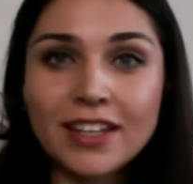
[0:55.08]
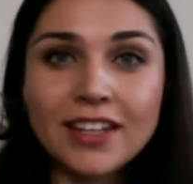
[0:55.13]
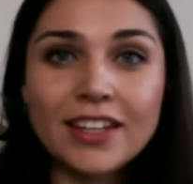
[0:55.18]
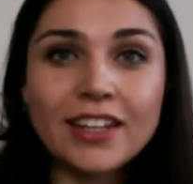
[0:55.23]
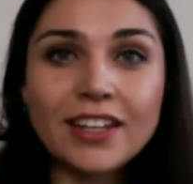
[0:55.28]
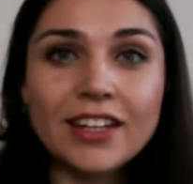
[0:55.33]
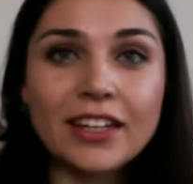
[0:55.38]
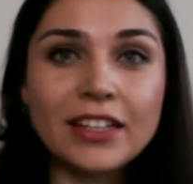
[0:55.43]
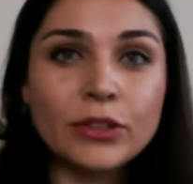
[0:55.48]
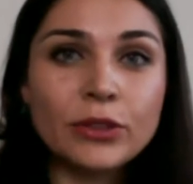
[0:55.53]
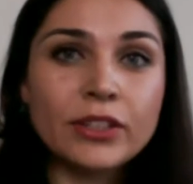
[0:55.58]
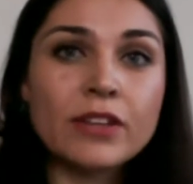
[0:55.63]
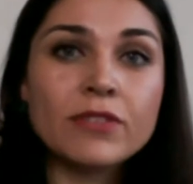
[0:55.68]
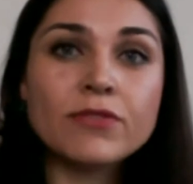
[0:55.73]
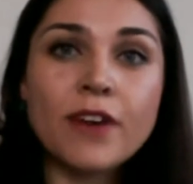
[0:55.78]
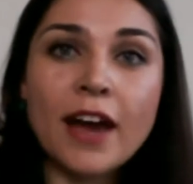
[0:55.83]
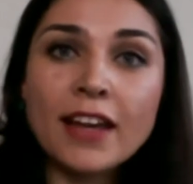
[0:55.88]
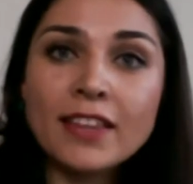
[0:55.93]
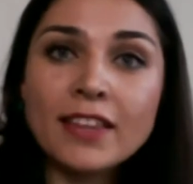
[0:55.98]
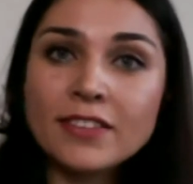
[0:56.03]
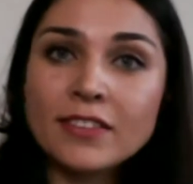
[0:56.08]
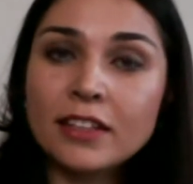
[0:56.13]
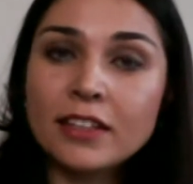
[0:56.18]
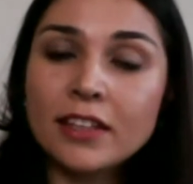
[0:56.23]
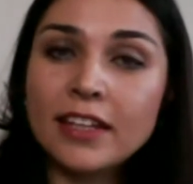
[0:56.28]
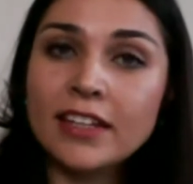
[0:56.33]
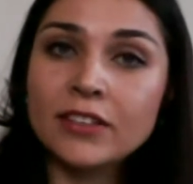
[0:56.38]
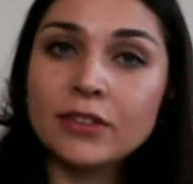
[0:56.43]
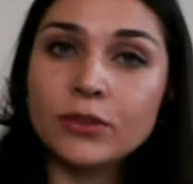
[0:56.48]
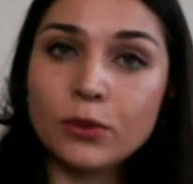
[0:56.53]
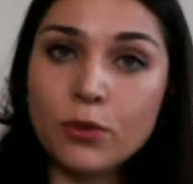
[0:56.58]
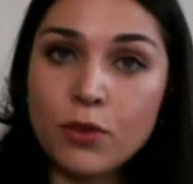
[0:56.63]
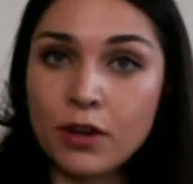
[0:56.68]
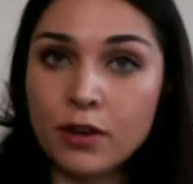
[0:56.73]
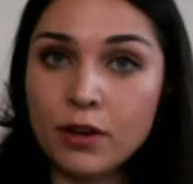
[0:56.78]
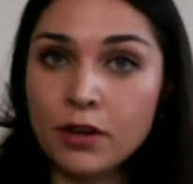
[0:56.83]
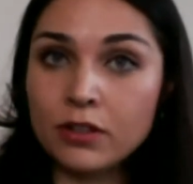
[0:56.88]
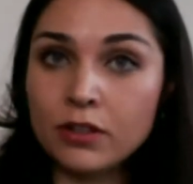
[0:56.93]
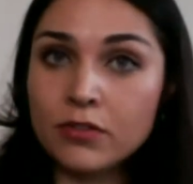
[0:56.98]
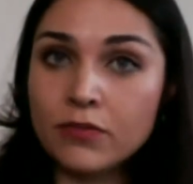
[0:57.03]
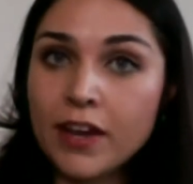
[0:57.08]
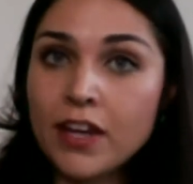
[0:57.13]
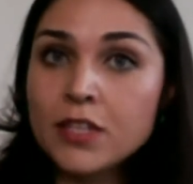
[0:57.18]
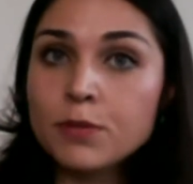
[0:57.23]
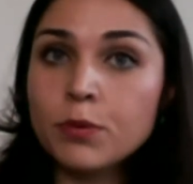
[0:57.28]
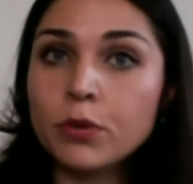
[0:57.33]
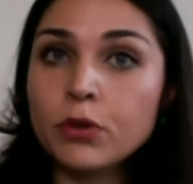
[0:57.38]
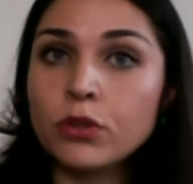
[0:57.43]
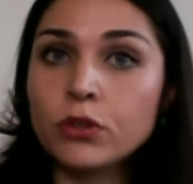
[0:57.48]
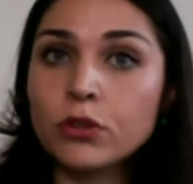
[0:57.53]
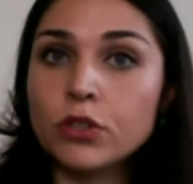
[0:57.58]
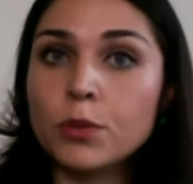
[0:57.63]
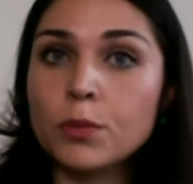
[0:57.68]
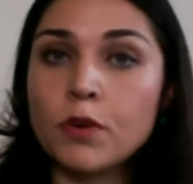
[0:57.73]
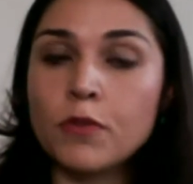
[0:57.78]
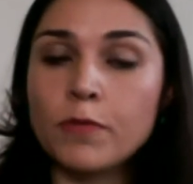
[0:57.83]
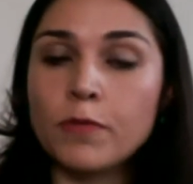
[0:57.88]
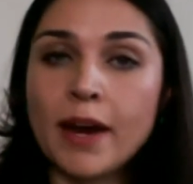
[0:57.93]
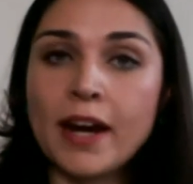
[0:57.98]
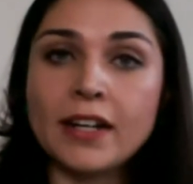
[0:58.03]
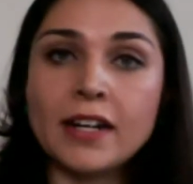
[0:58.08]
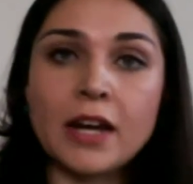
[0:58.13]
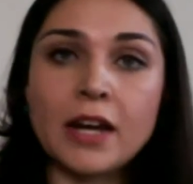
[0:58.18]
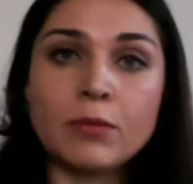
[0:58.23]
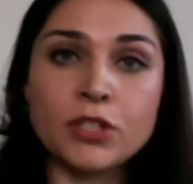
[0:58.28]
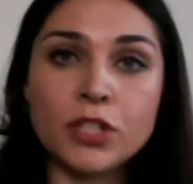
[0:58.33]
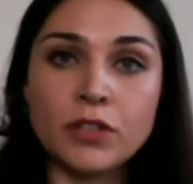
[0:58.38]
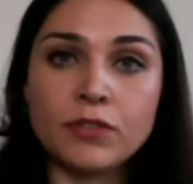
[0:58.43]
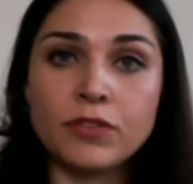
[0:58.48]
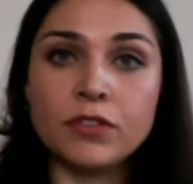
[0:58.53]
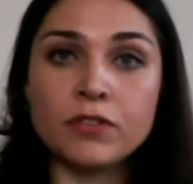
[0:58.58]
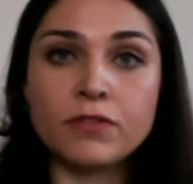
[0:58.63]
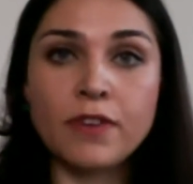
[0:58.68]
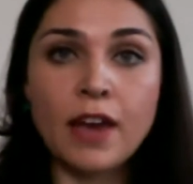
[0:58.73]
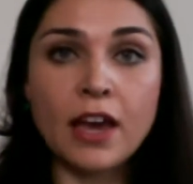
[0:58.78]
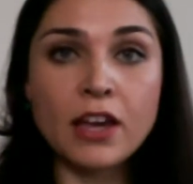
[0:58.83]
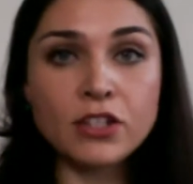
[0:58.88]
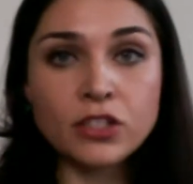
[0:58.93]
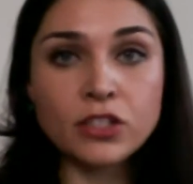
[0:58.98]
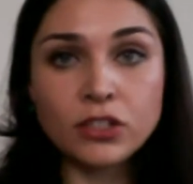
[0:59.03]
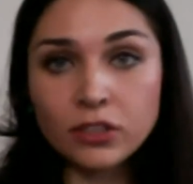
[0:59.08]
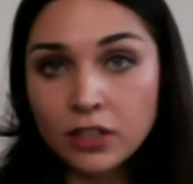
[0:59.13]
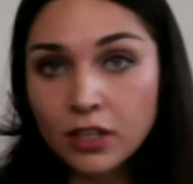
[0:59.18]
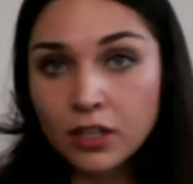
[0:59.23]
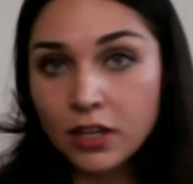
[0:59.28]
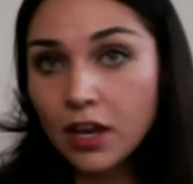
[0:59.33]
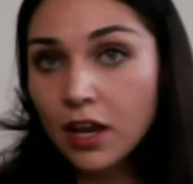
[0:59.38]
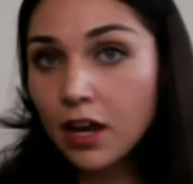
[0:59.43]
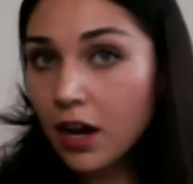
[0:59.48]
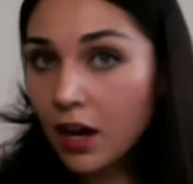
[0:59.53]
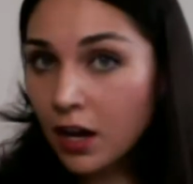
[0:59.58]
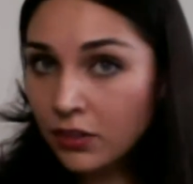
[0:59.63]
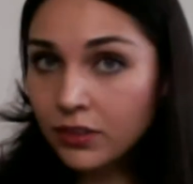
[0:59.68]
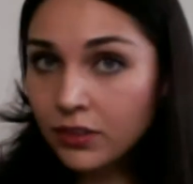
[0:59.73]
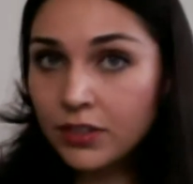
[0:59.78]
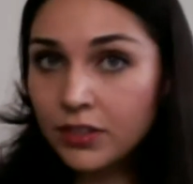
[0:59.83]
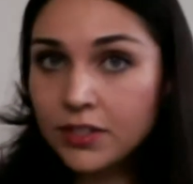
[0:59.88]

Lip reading: You can find the link to the Facebook group of Paradigm Shift in Fashion under this